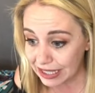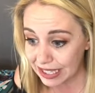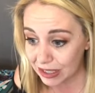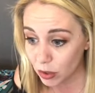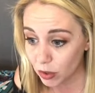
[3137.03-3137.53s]

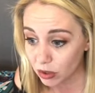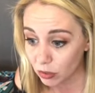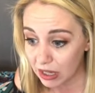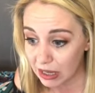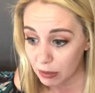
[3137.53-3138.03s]
I'd say two or
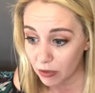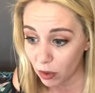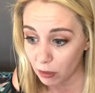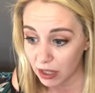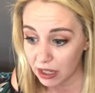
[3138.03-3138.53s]
three
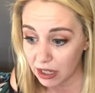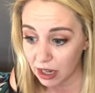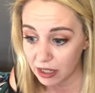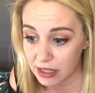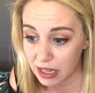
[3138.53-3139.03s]
before I'm
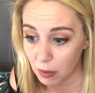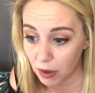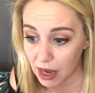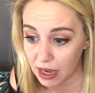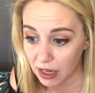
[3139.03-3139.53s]
gonna uh, take a
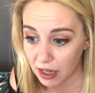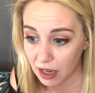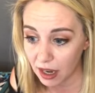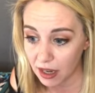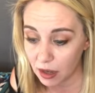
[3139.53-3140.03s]
break
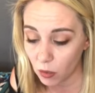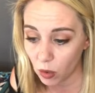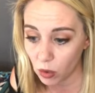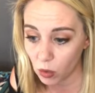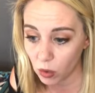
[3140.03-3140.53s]
and
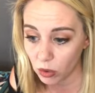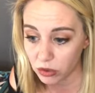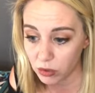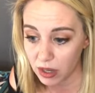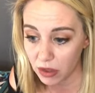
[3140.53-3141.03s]
and we'll
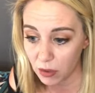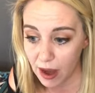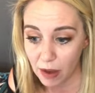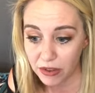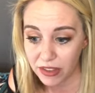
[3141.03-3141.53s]
we'll do another
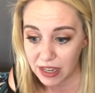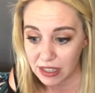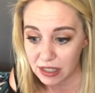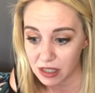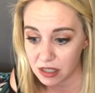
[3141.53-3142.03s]
round of
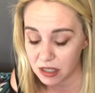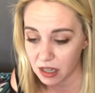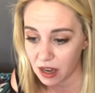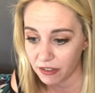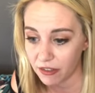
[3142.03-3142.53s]
this
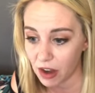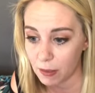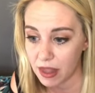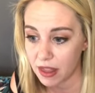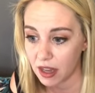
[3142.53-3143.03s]
because enough have
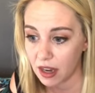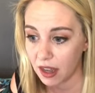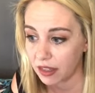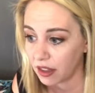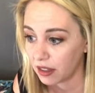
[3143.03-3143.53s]
come in that
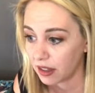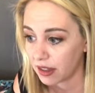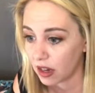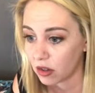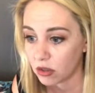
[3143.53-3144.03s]
I think
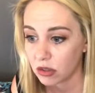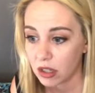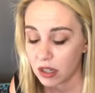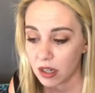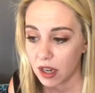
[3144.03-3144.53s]
that that'll
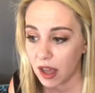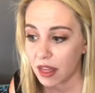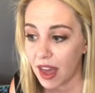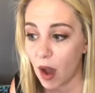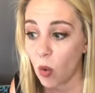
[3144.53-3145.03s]

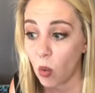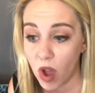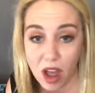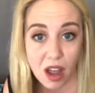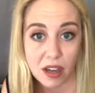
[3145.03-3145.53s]
that'll
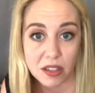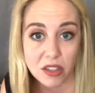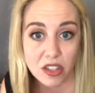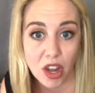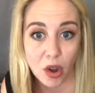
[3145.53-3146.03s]
work.
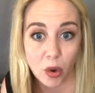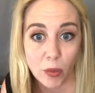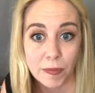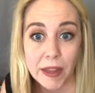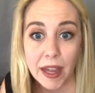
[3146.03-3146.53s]

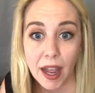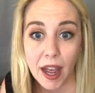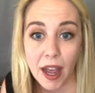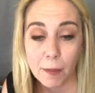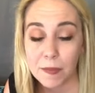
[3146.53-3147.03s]
So
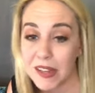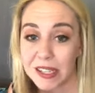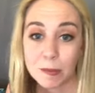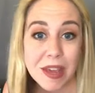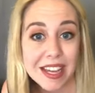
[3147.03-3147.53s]
um,
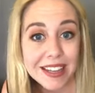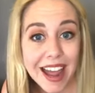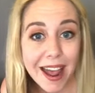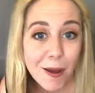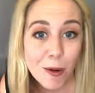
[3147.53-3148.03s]
speak
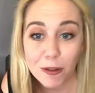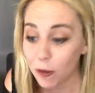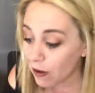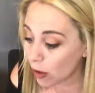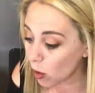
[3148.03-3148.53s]
now or
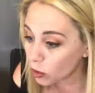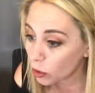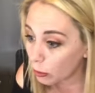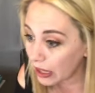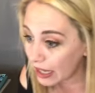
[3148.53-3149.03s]
forever
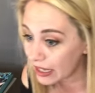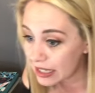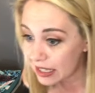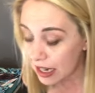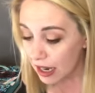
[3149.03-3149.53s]
hold your
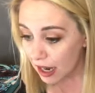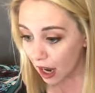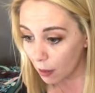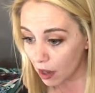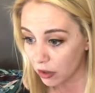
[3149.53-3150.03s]
peace.
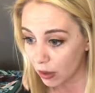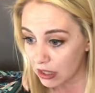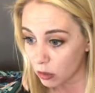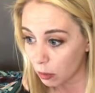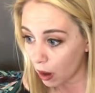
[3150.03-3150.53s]
Um,
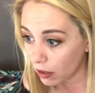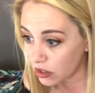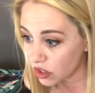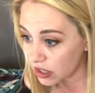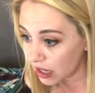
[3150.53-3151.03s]
otherwise, we'll
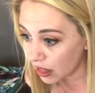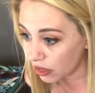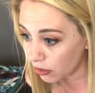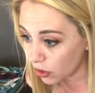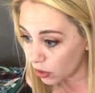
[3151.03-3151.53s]
probably just
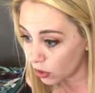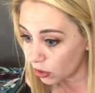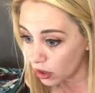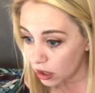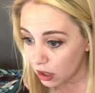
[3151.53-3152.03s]
get
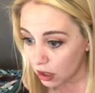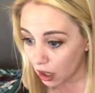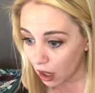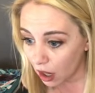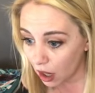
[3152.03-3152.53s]
through
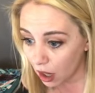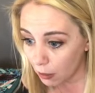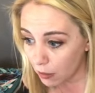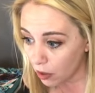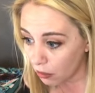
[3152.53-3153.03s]

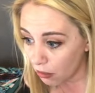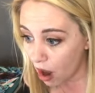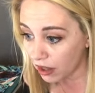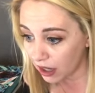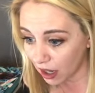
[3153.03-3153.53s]
um,
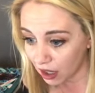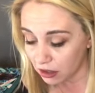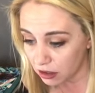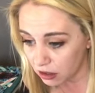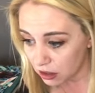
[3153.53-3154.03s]

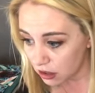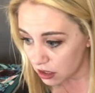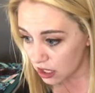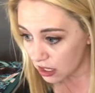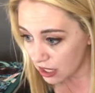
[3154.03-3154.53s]
Monica
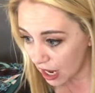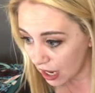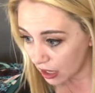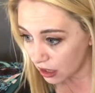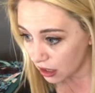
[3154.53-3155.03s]

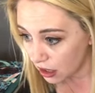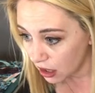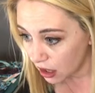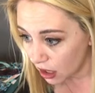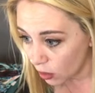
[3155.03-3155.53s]
today.
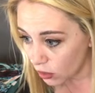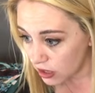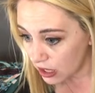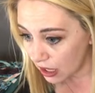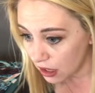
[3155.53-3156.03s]

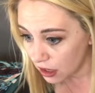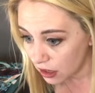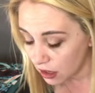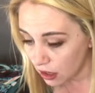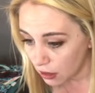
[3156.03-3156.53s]
We'll see.
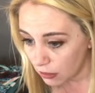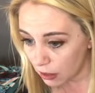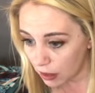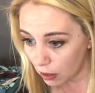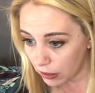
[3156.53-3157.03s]

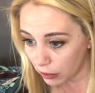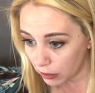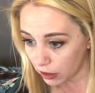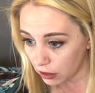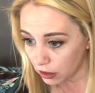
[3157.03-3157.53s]
Maybe I'll be
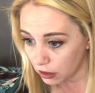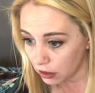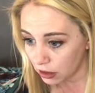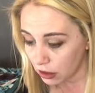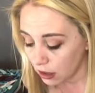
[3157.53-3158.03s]
able to.
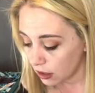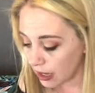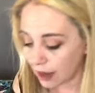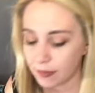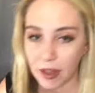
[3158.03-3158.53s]

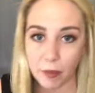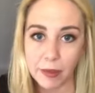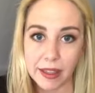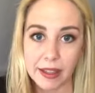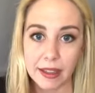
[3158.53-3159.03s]
Yeah,
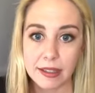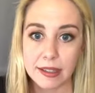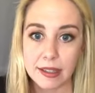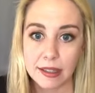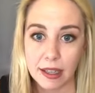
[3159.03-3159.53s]
no, I think
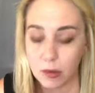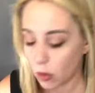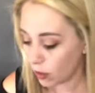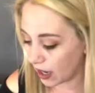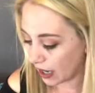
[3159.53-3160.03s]
that's
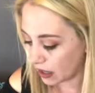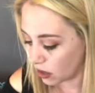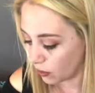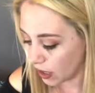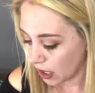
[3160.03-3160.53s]
that's where we're gonna
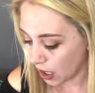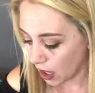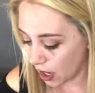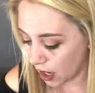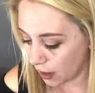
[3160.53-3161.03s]
get to.
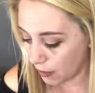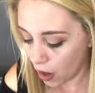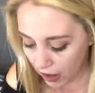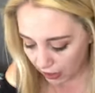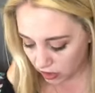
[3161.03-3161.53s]

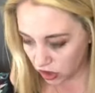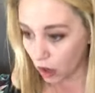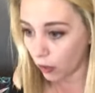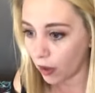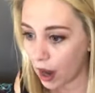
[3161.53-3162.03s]
Um, all right.
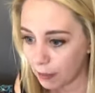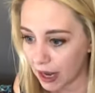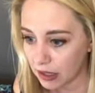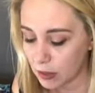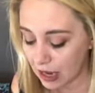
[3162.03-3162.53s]
So up
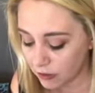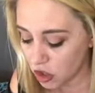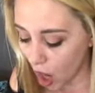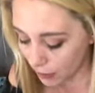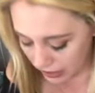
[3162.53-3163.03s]
next we
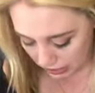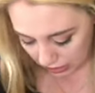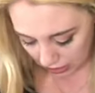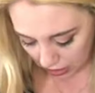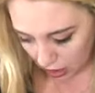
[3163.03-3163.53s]
have
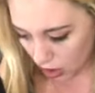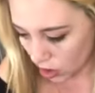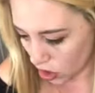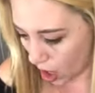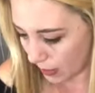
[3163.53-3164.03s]
Thomas.
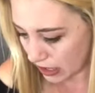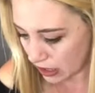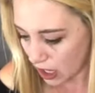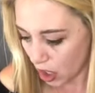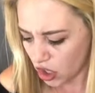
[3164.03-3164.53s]

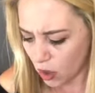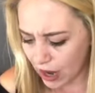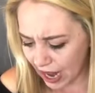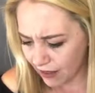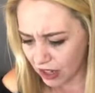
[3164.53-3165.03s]
Thomas. You
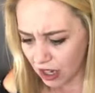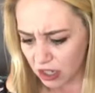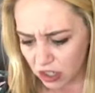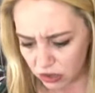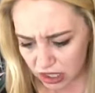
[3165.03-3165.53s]
know what? I haven't
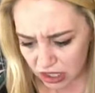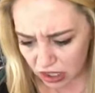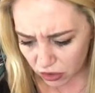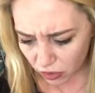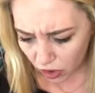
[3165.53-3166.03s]
gotten to use the
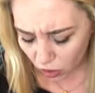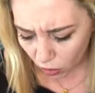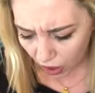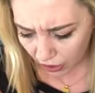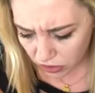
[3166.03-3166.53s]
silver in
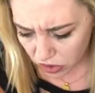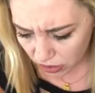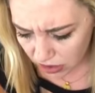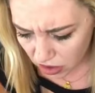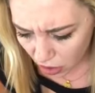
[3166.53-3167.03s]
a while,
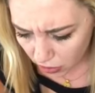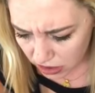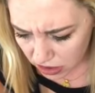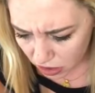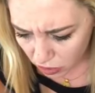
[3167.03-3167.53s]
so let's go
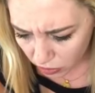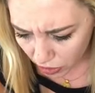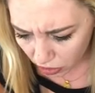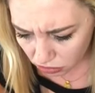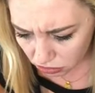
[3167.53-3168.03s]
with
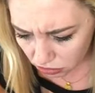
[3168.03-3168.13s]
silver.